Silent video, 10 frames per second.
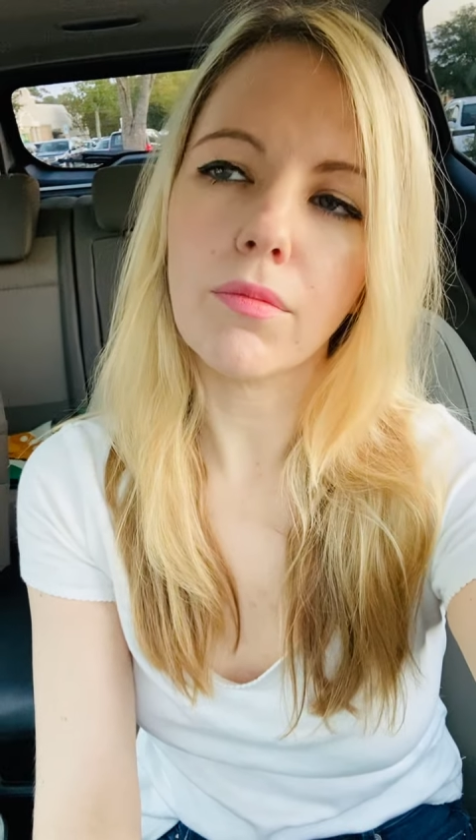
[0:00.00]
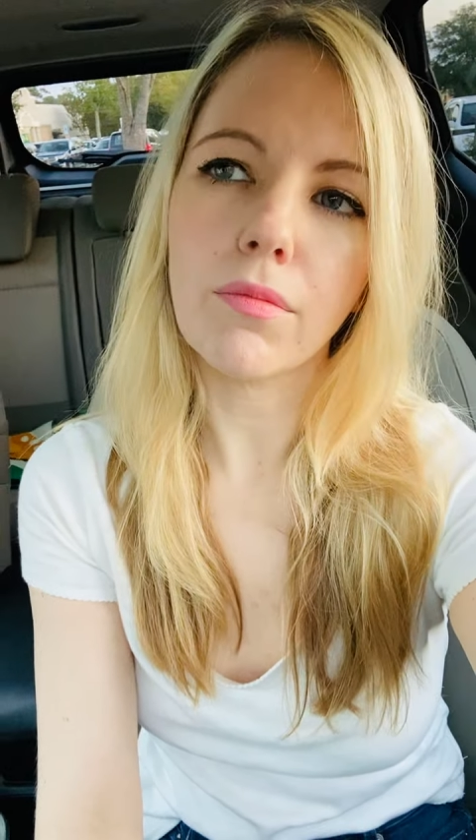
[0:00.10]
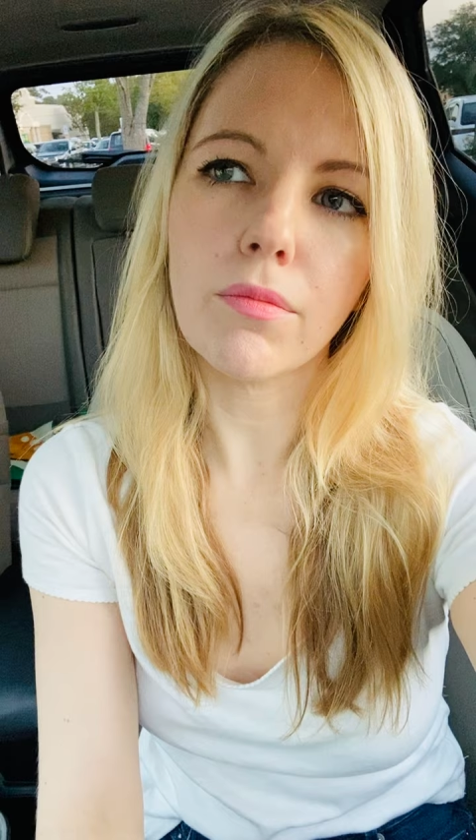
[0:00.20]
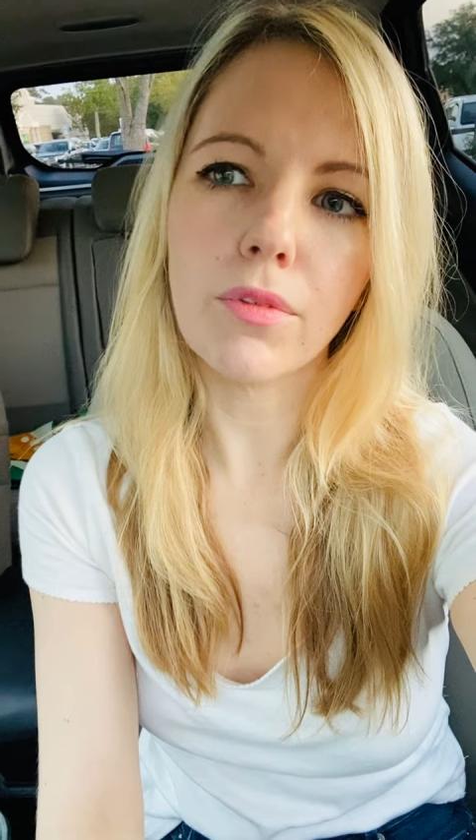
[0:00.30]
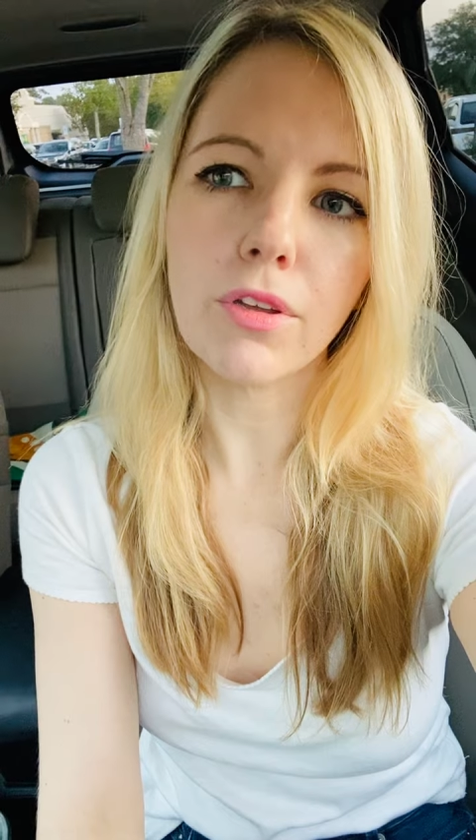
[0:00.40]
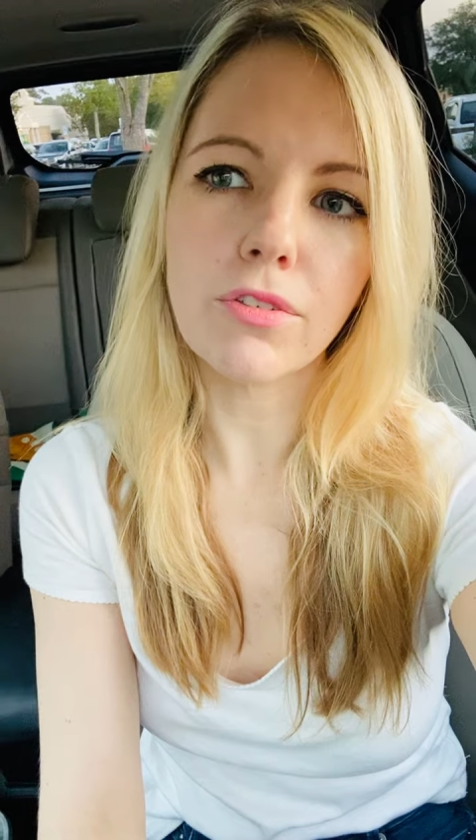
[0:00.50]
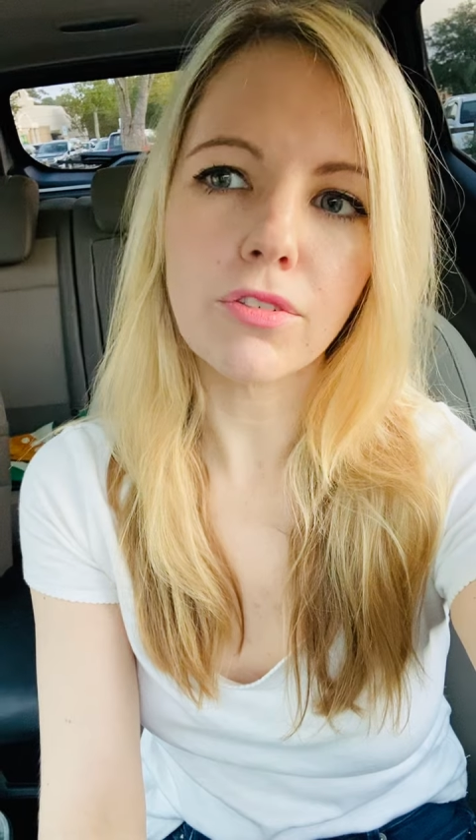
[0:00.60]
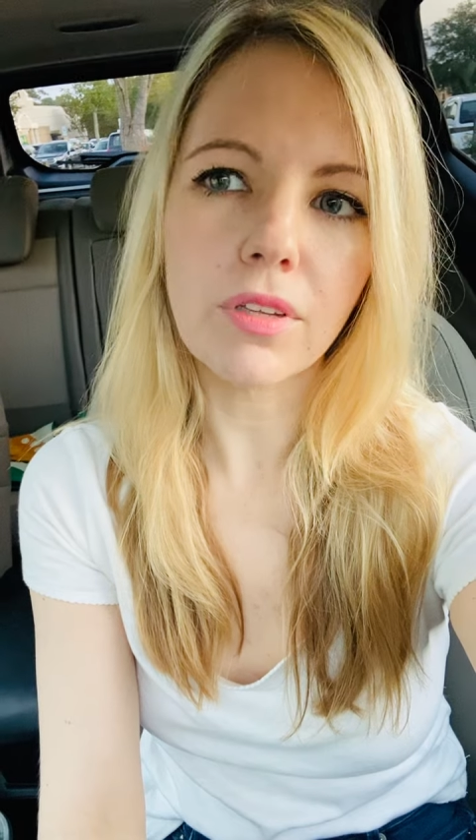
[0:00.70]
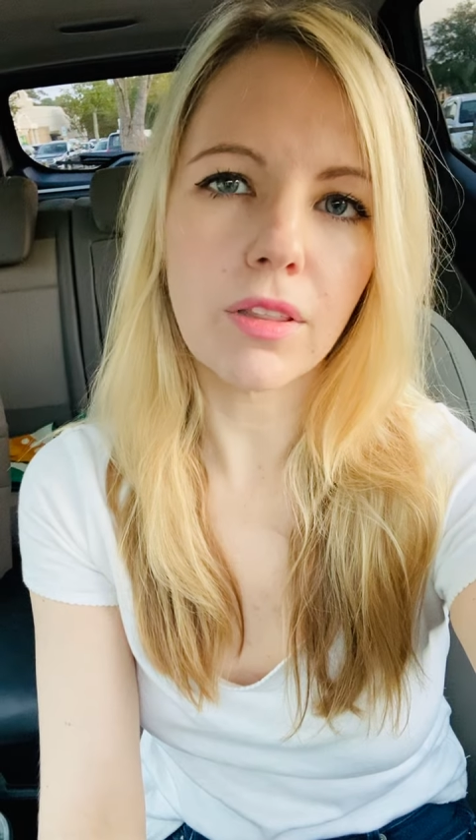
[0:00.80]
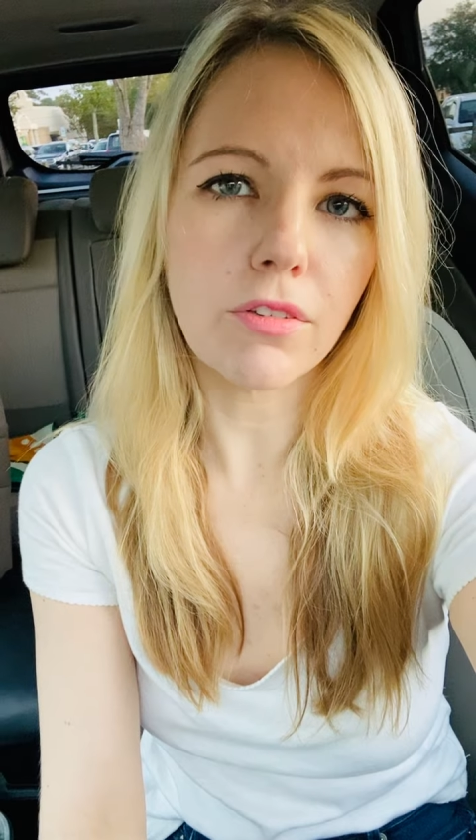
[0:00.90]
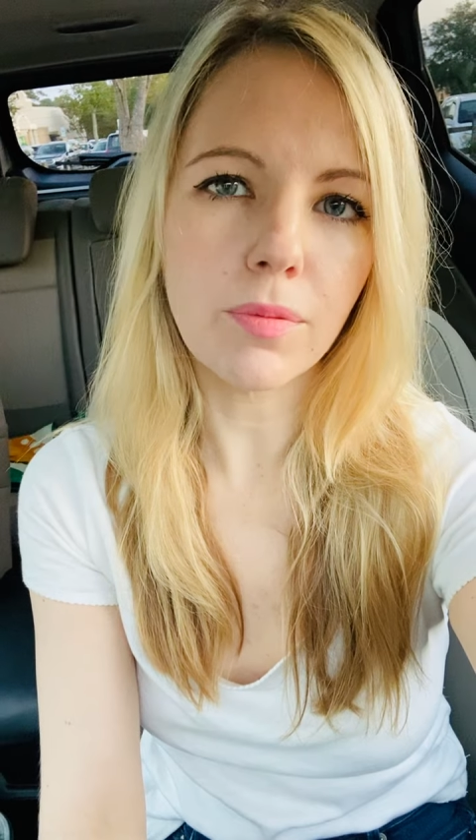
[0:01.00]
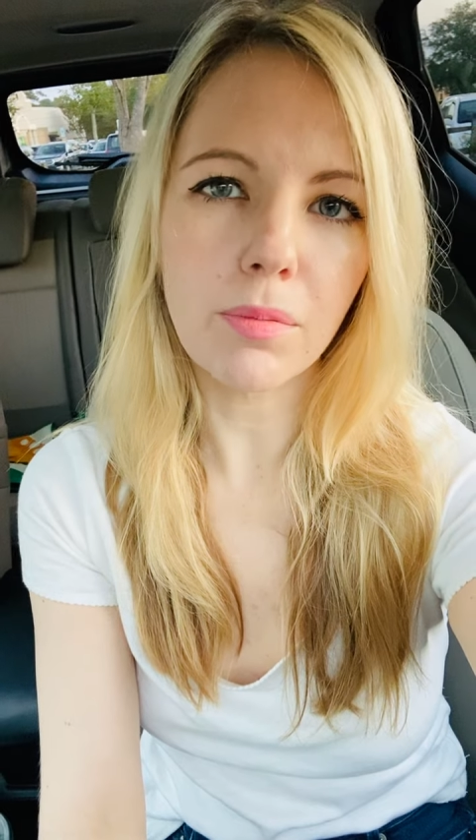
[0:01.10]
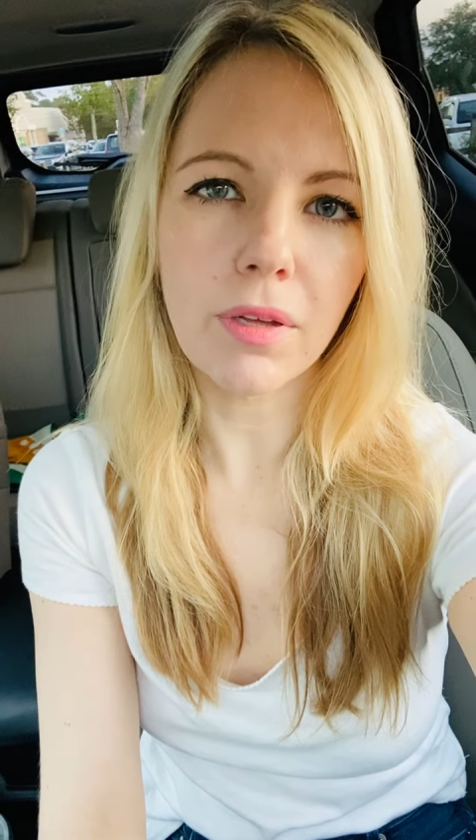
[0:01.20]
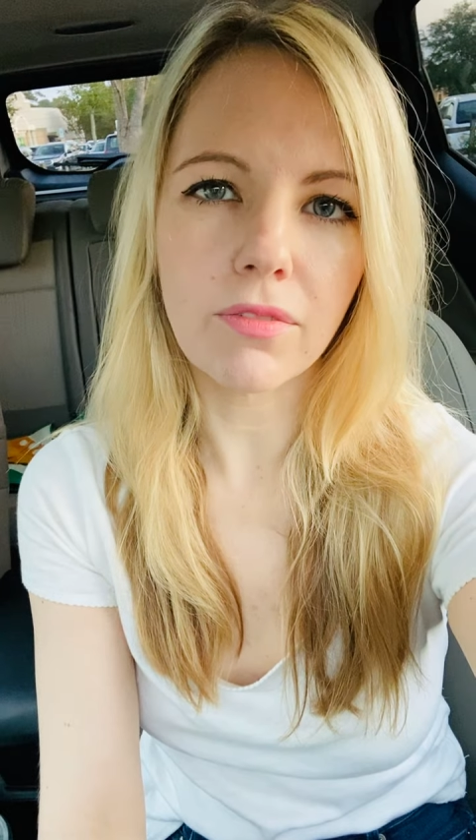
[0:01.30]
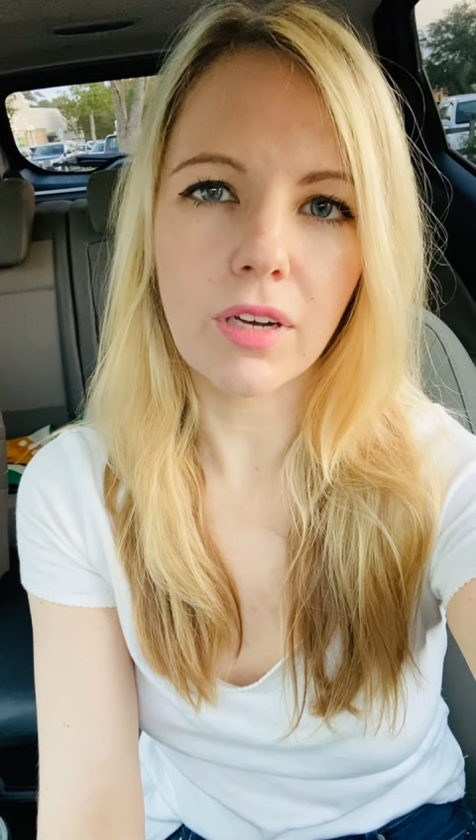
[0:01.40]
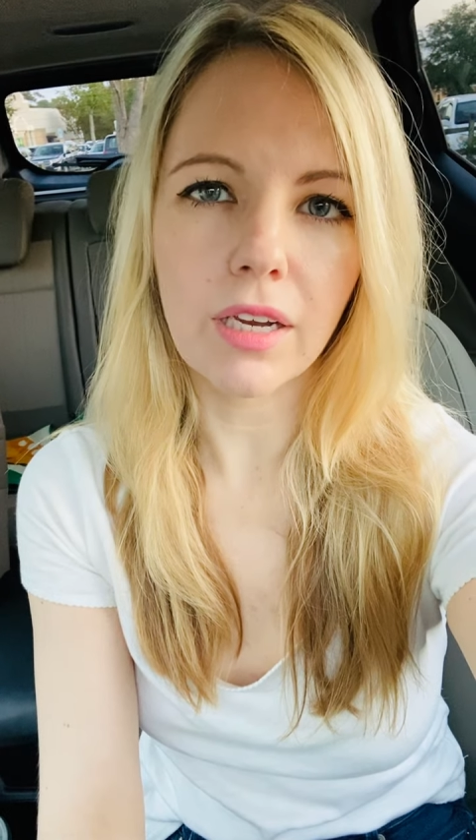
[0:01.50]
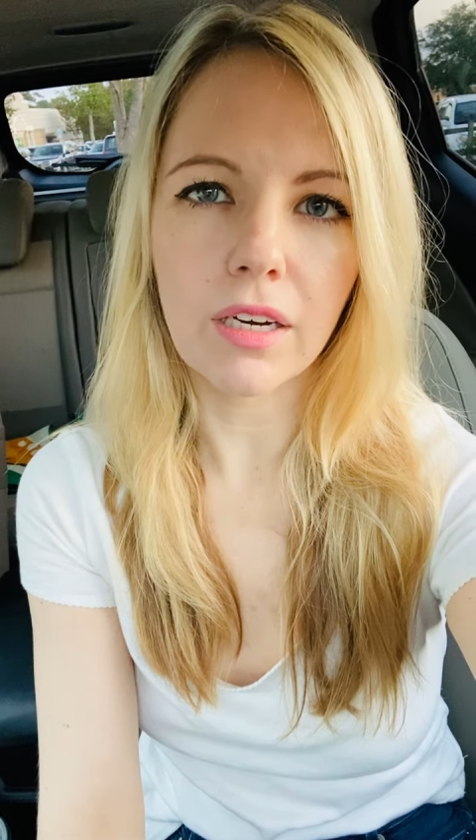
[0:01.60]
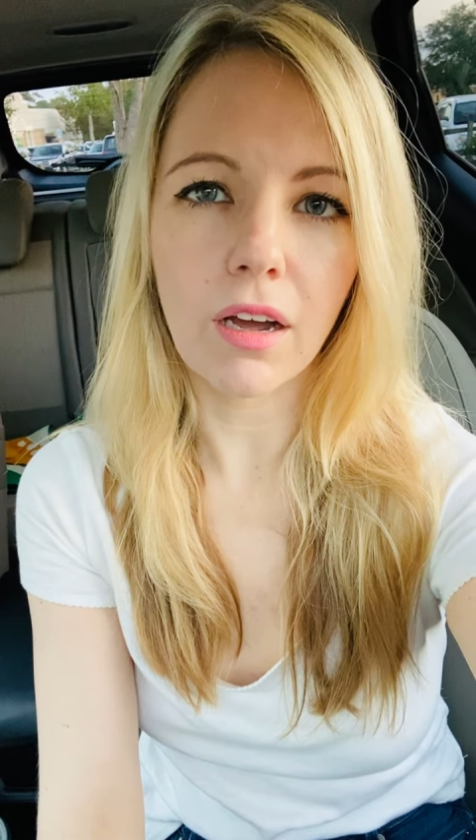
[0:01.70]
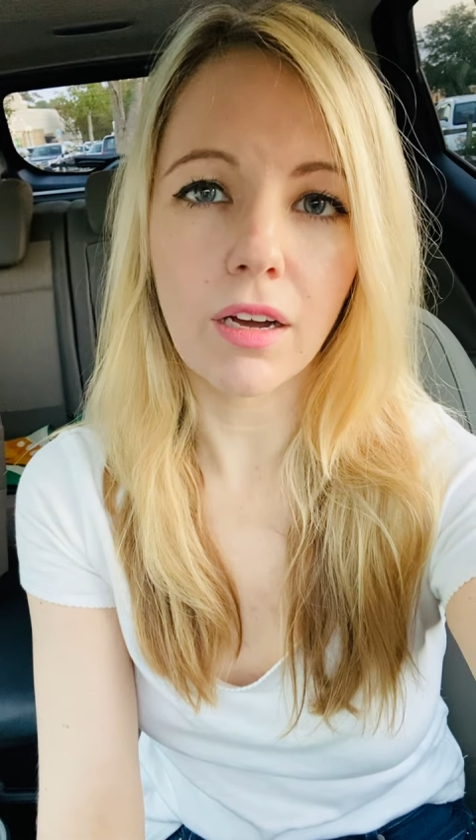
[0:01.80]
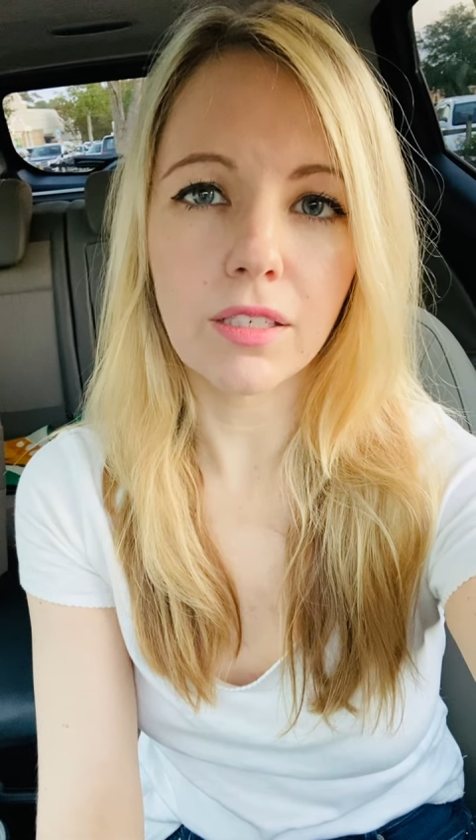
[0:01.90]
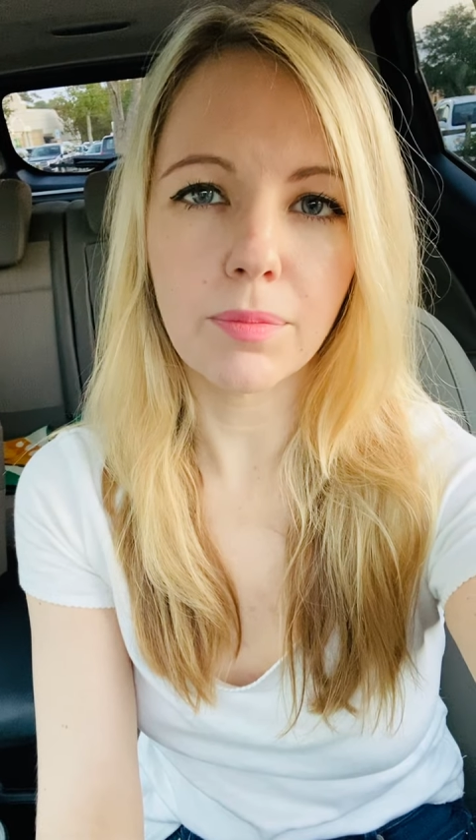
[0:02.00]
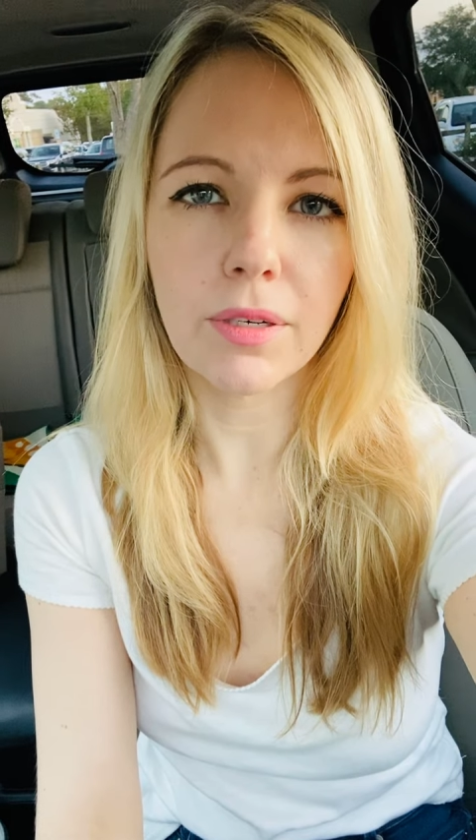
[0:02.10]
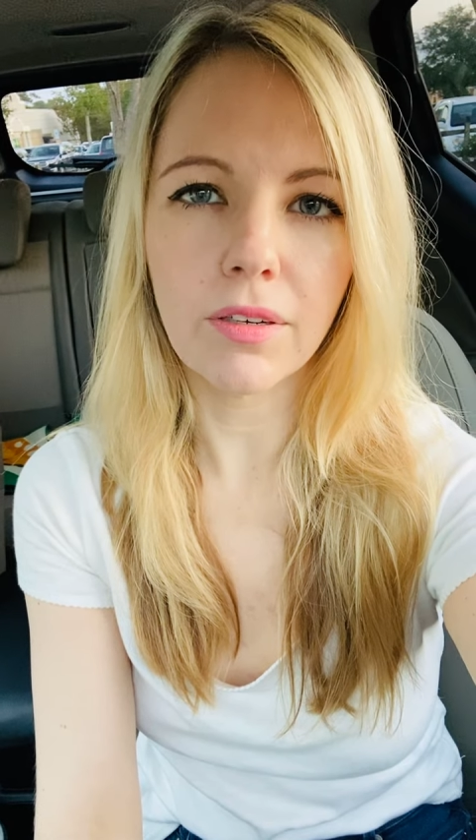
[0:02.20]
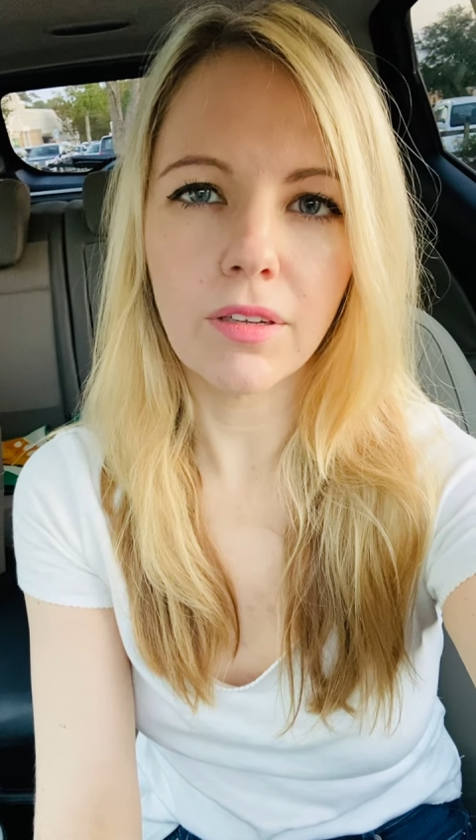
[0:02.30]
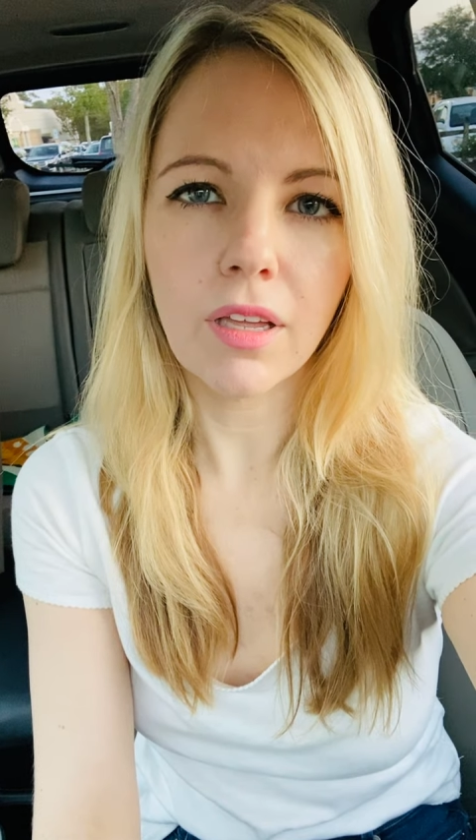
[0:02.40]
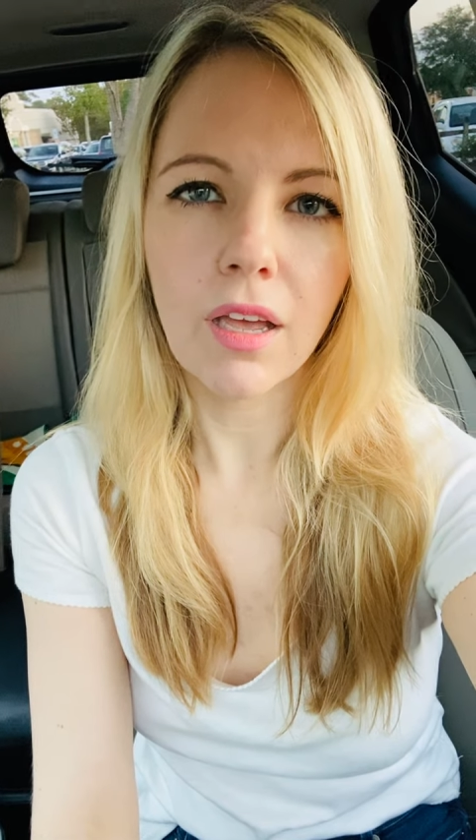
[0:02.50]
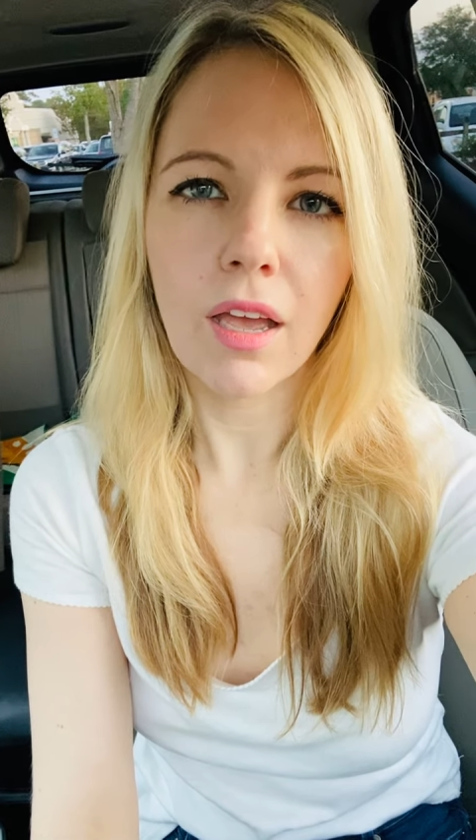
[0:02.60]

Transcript: usually those people have died in a hospital